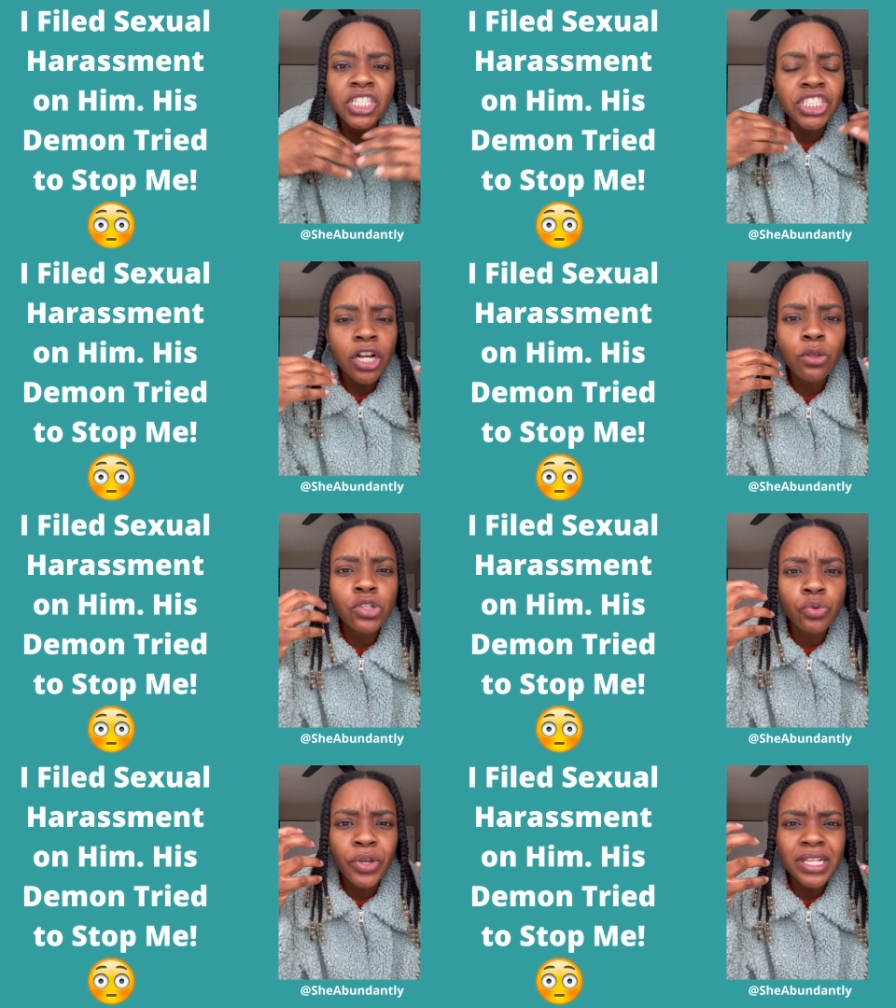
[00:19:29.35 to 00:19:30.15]
share those
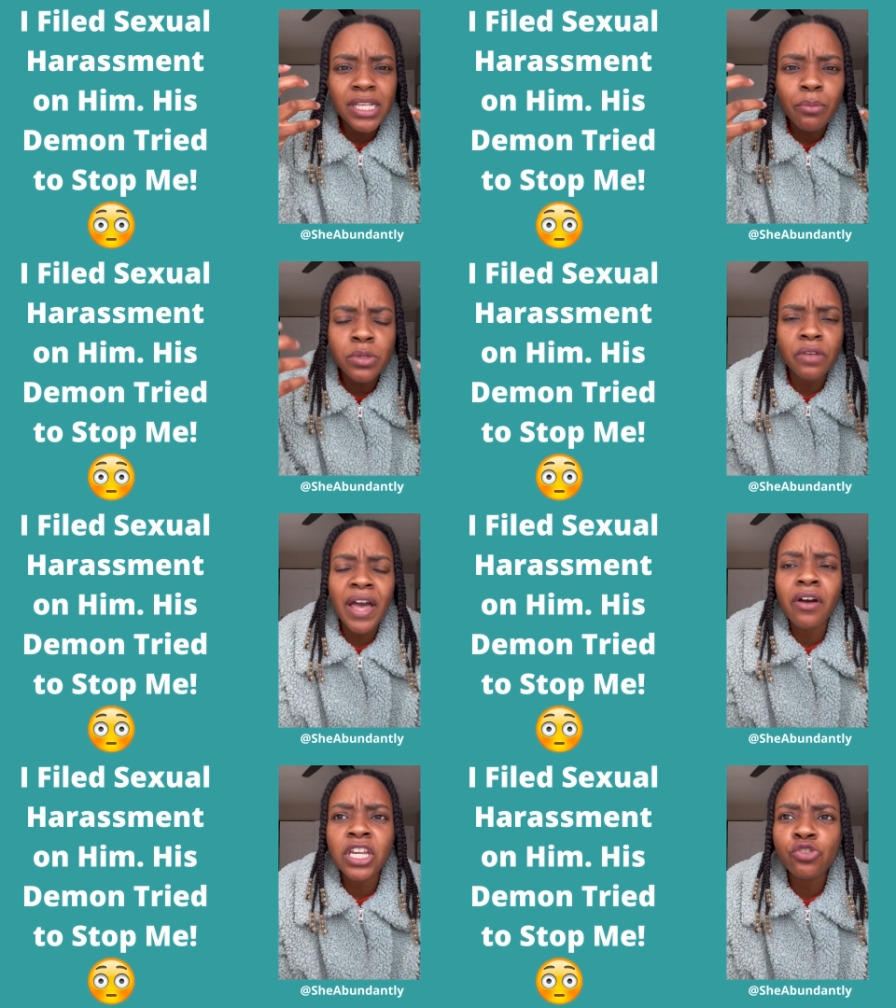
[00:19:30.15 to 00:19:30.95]
three examples of
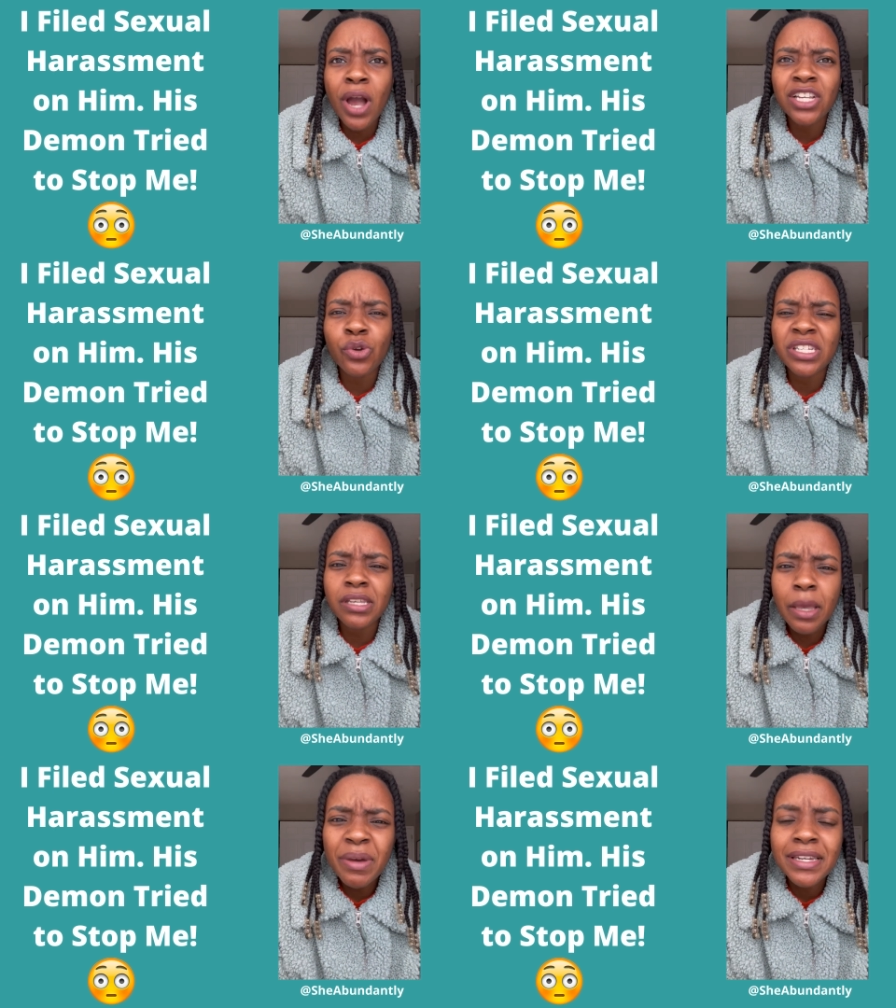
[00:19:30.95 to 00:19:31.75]
how he tried to
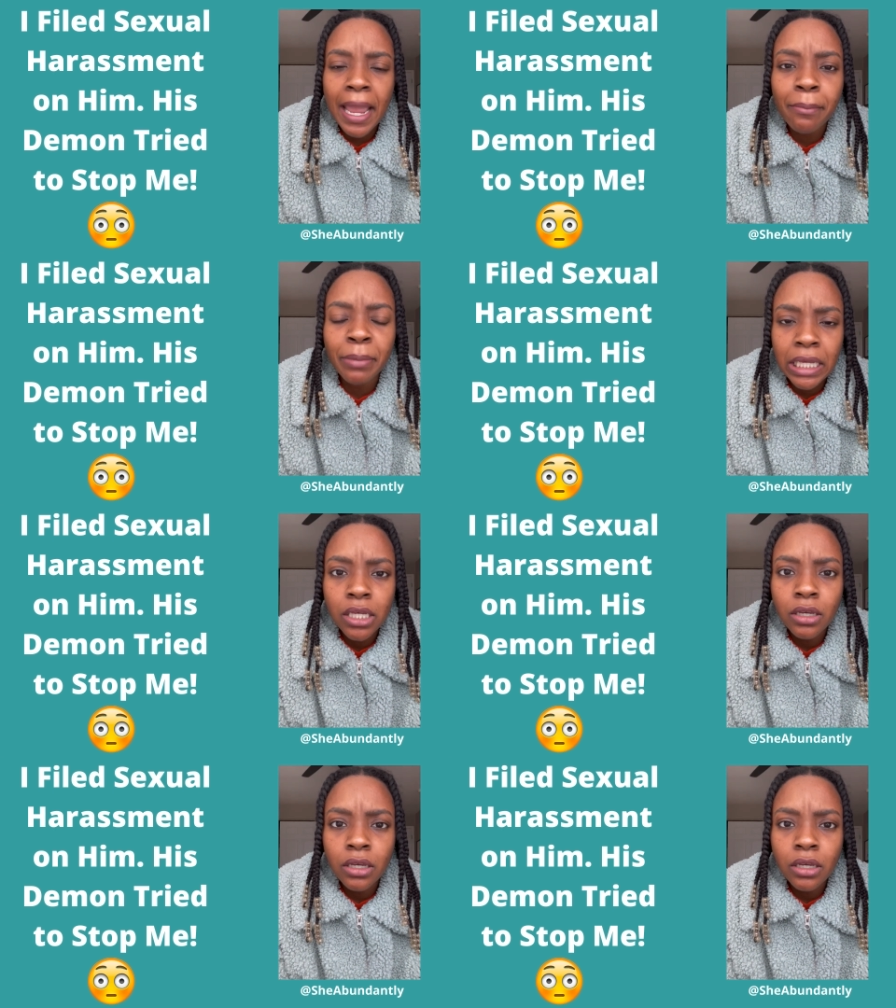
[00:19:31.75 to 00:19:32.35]
intimidate me